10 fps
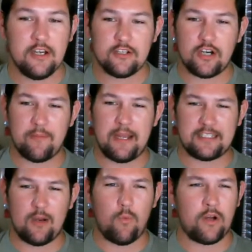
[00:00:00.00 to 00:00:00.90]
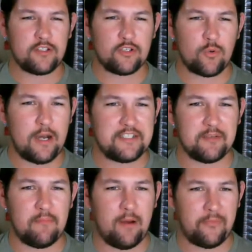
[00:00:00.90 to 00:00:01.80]
Try to make that once or twice a
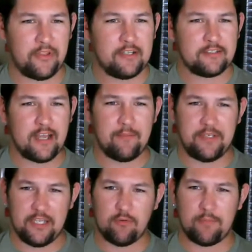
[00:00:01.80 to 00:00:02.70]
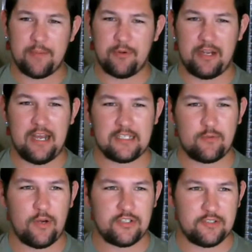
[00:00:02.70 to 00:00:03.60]
month type deal where people can ask
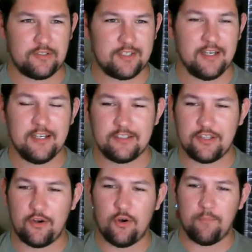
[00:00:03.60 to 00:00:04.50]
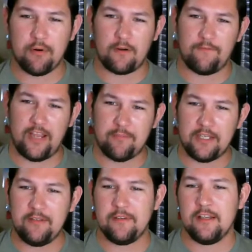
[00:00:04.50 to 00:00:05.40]
questions to the whole Berk
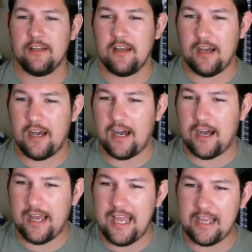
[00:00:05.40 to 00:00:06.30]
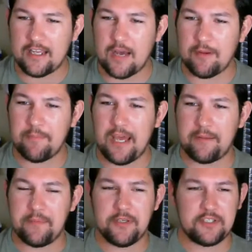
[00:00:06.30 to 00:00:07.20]
family. Uh, hey, comic
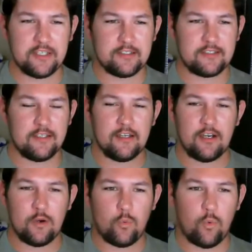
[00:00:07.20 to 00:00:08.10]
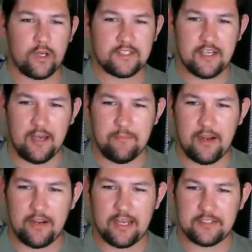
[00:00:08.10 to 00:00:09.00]
bag musings. What's up? How
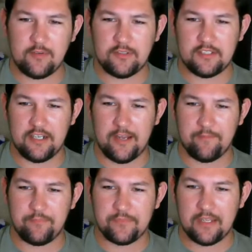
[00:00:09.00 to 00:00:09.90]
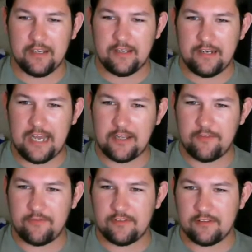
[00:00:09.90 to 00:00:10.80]
you guys doing today? Now
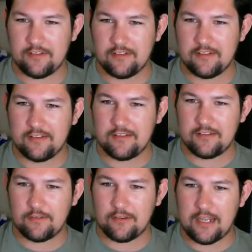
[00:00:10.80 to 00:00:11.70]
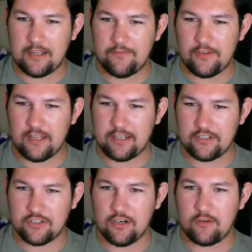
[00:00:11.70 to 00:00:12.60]
you now you feel like a
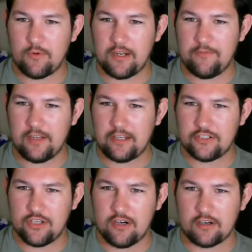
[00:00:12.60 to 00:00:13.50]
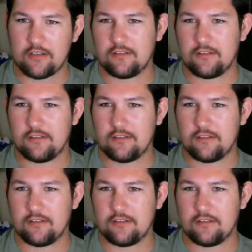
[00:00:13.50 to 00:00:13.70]
jerk. Why do you feel like a jerk?